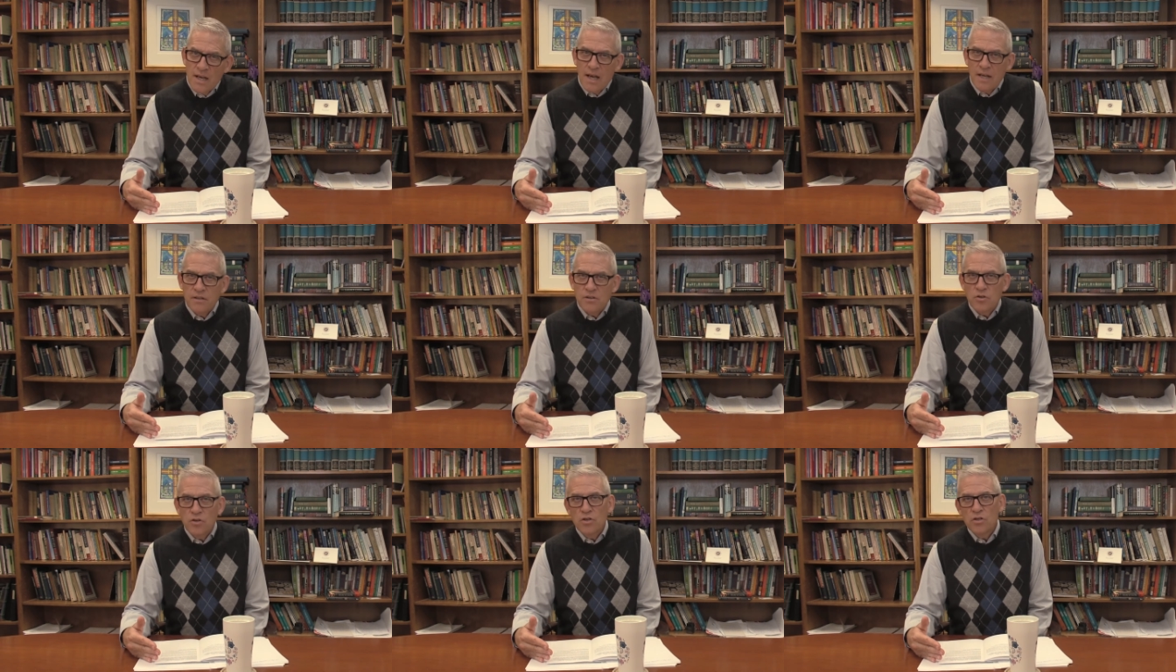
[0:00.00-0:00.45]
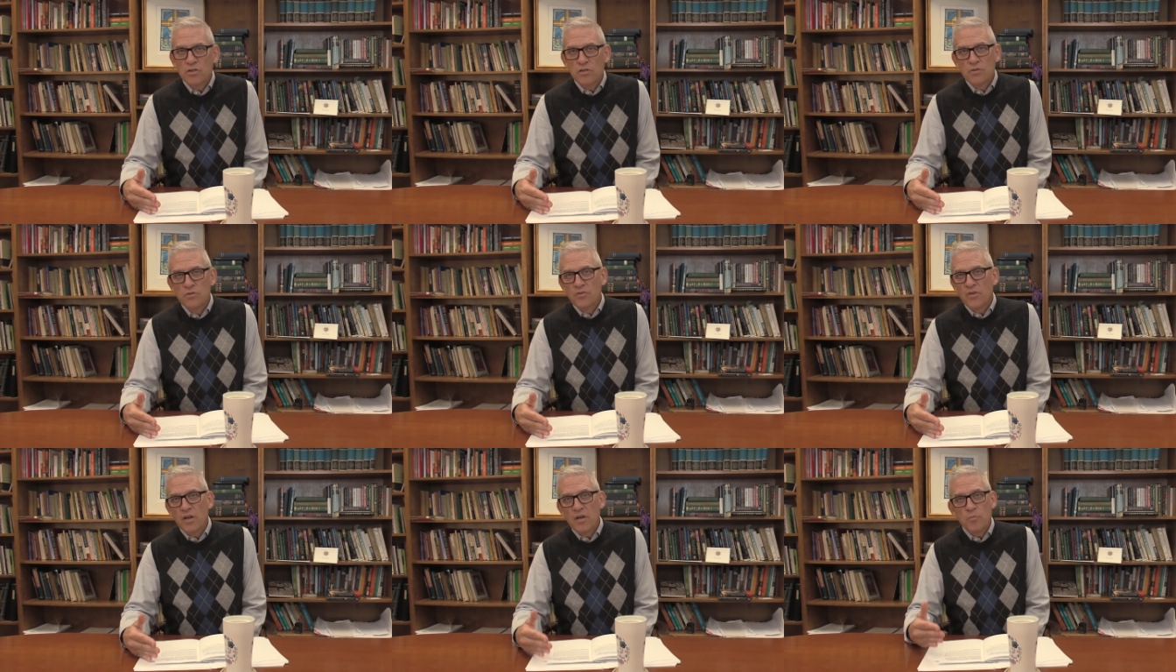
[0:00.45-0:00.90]
And you couldn't
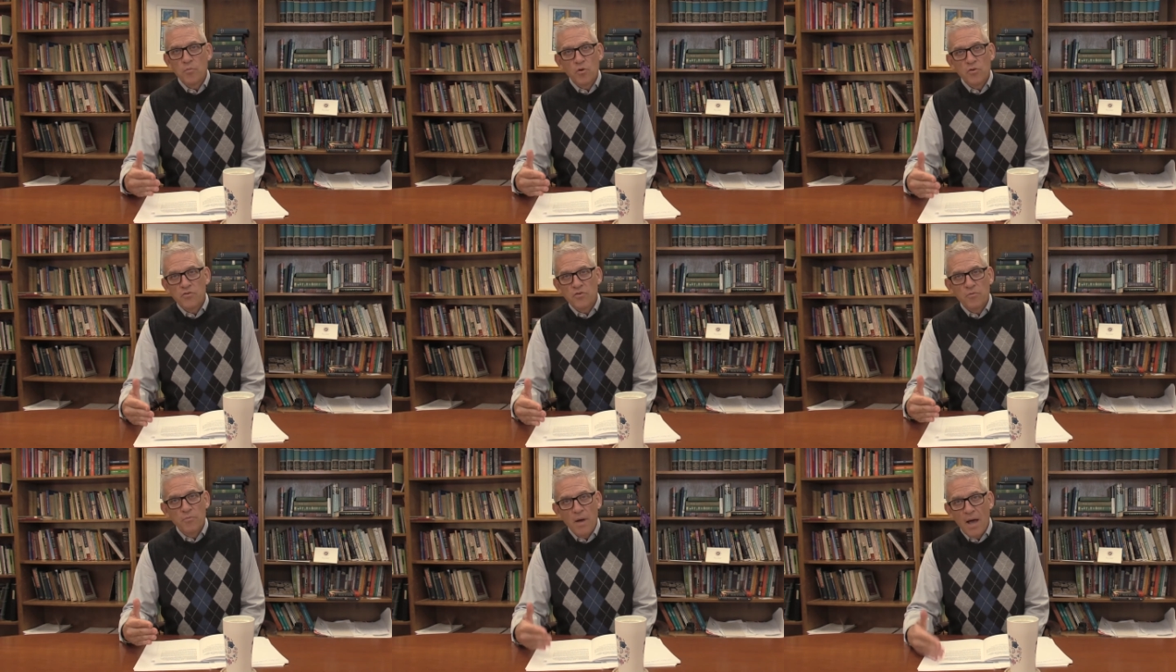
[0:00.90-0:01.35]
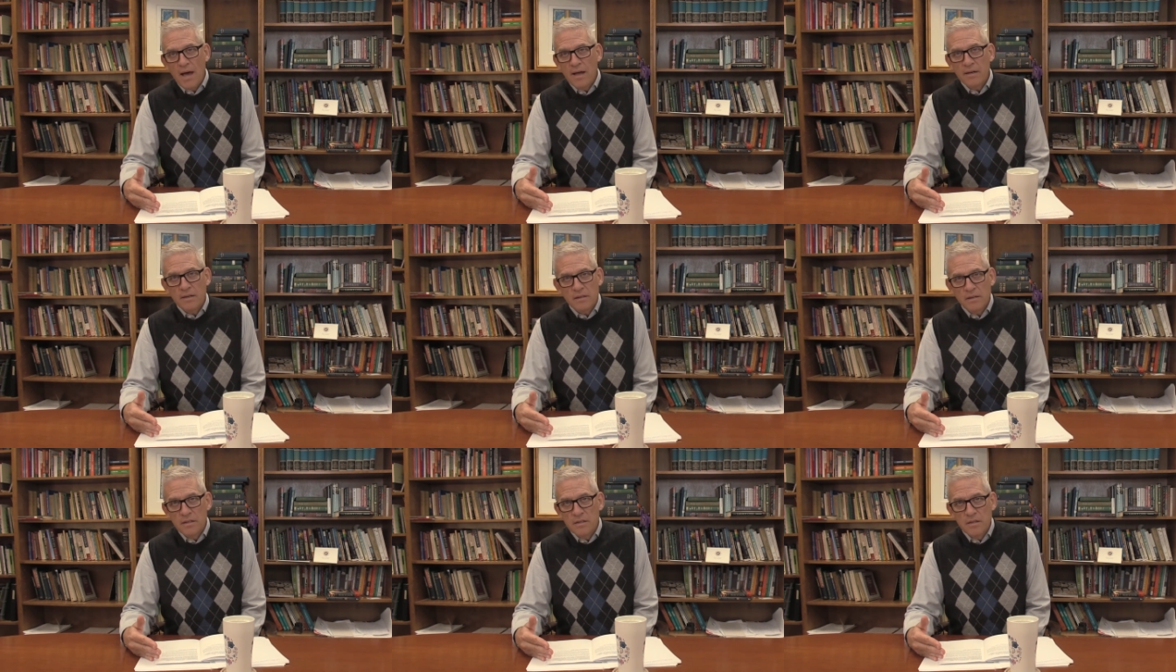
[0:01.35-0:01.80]
lose any more
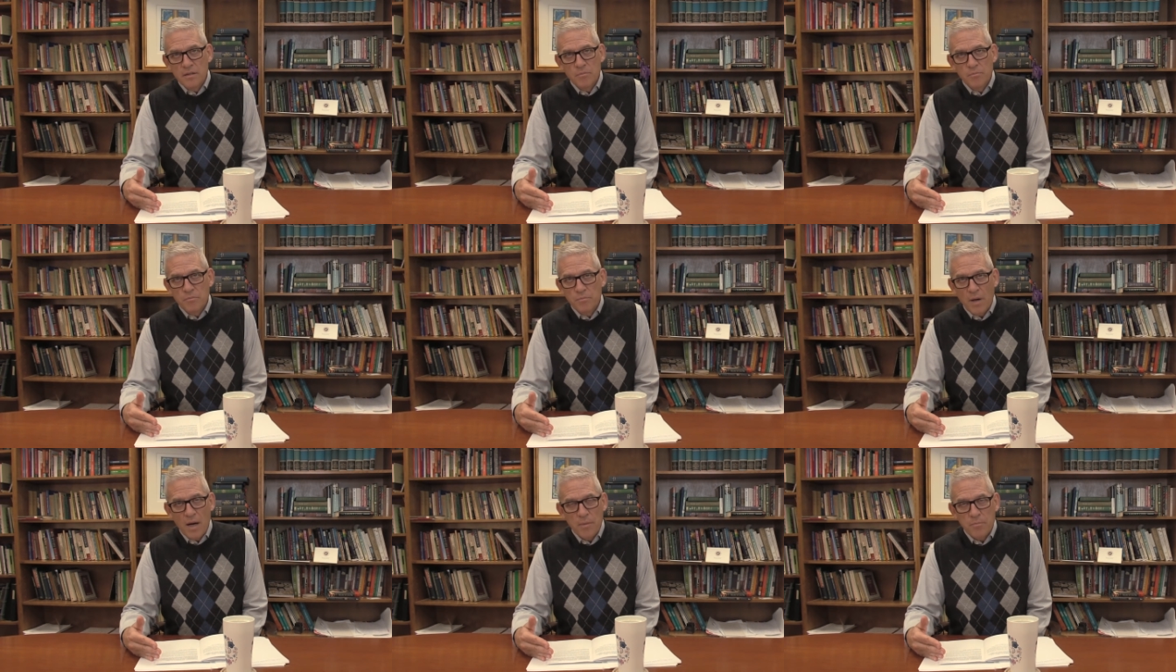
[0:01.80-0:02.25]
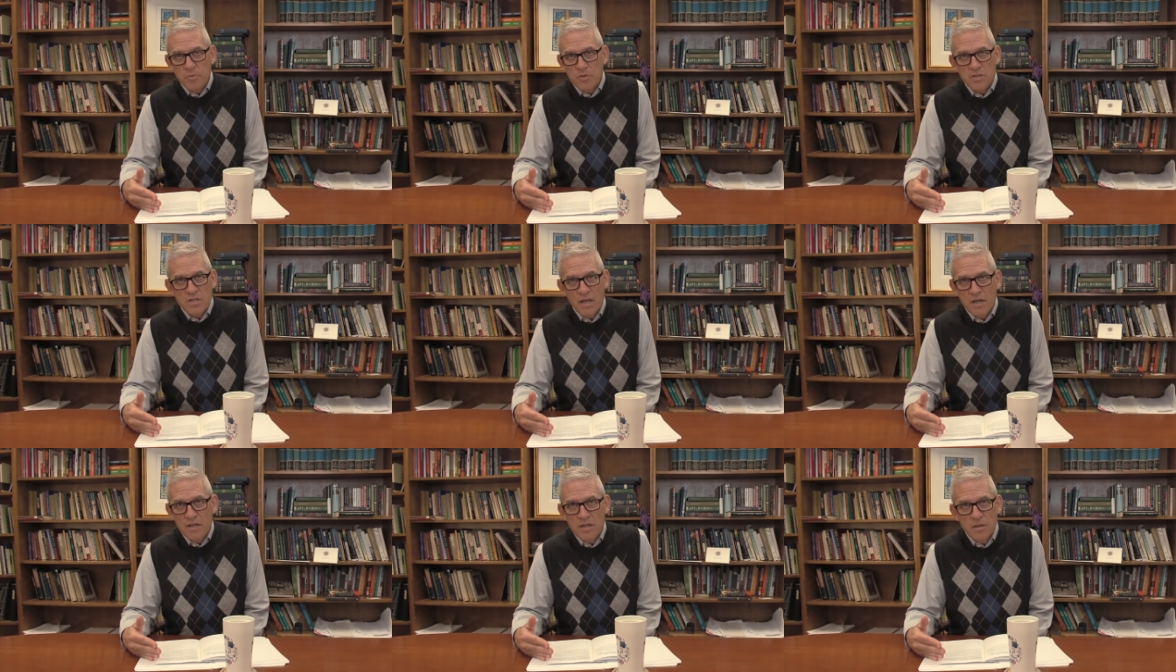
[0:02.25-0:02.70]
dramatically than by
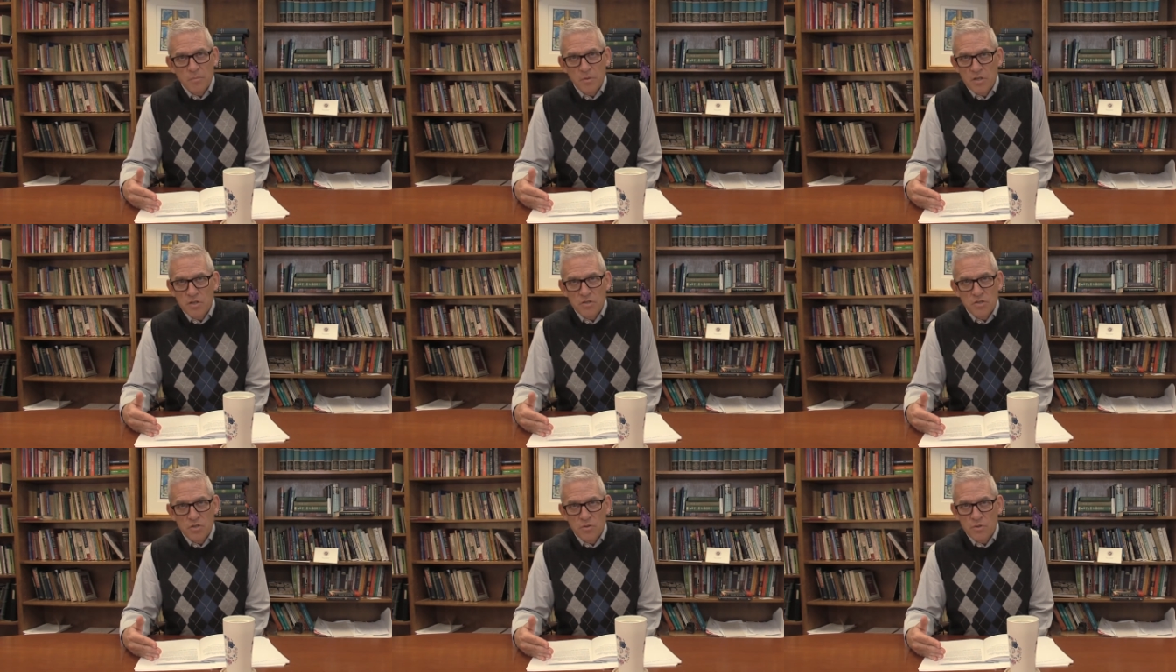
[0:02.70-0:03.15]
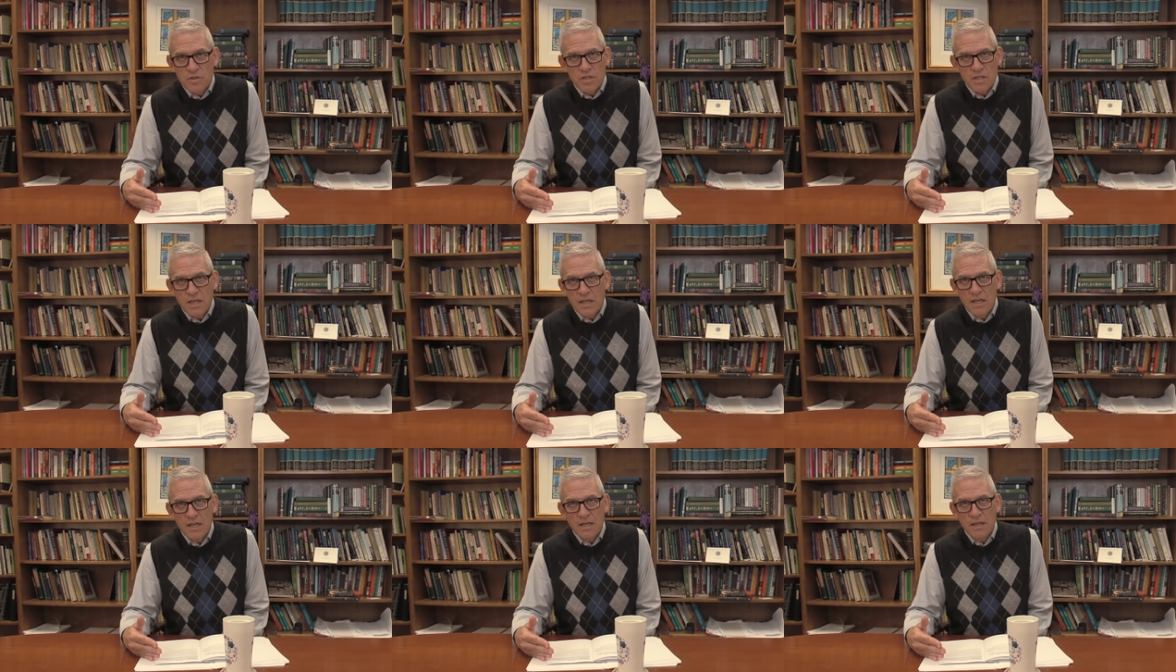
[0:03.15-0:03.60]
pretending to be a Jewish
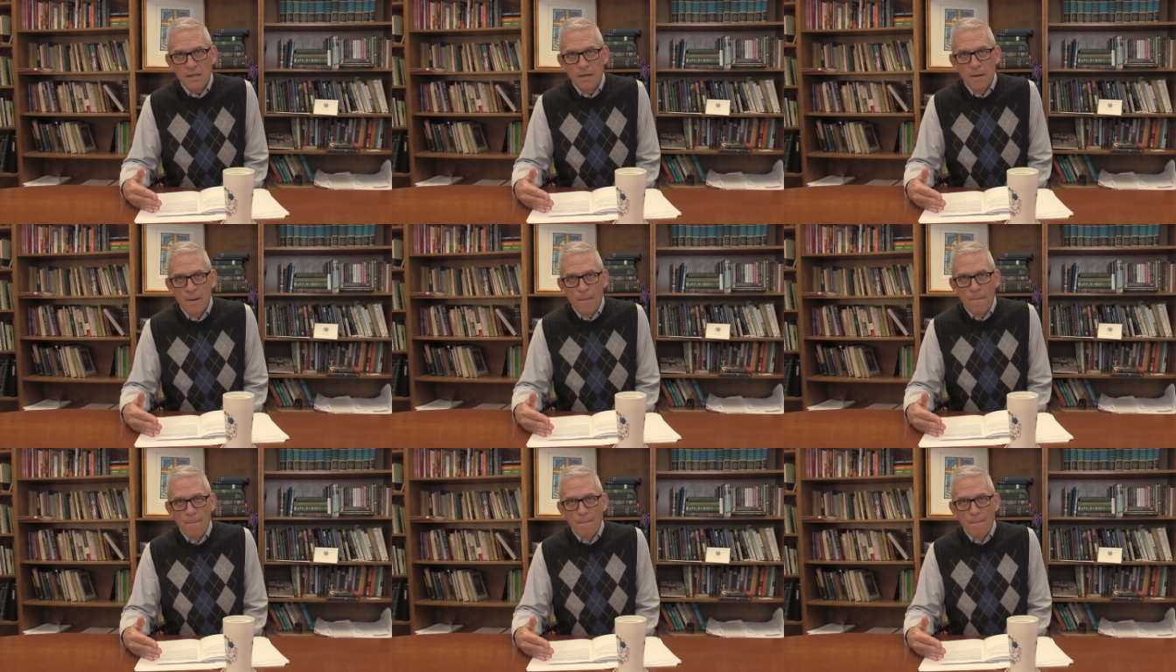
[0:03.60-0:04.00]
king